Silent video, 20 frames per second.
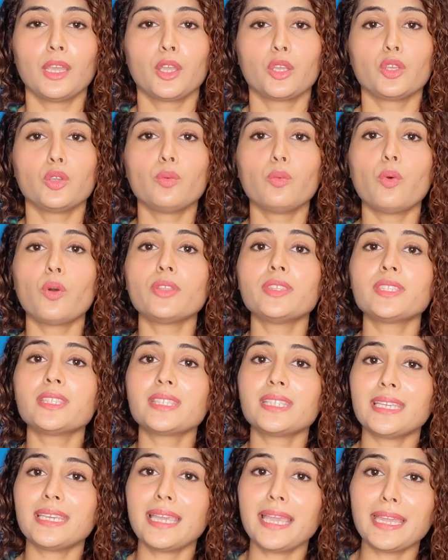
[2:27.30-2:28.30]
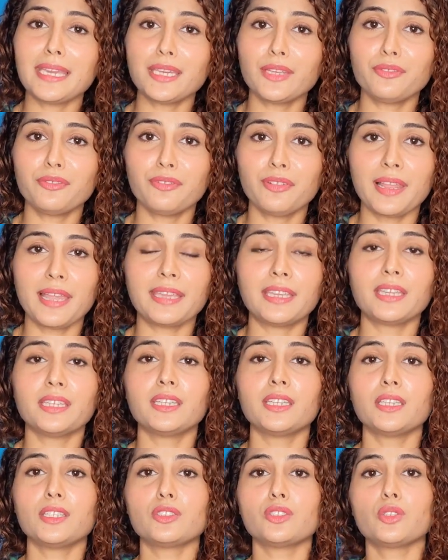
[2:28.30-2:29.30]
You won't see any
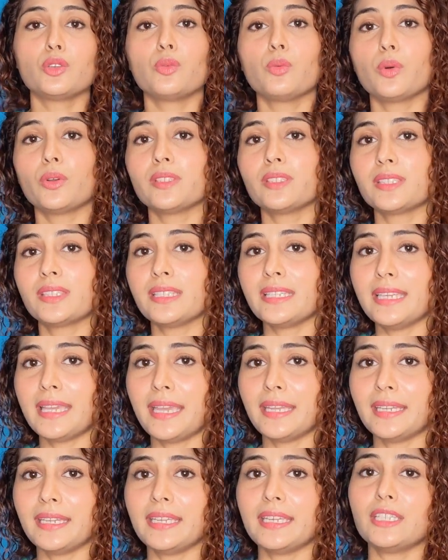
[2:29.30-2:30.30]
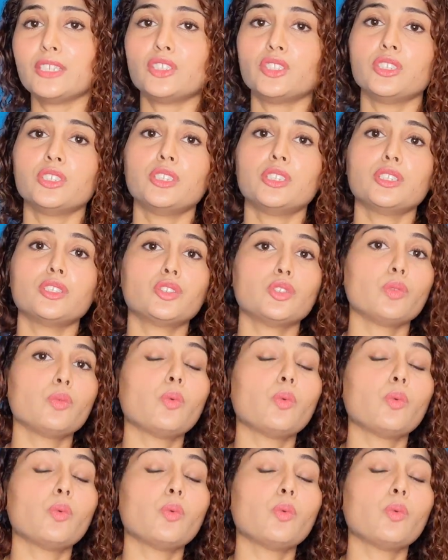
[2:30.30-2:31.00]
flakiness, you won't see any itchiness,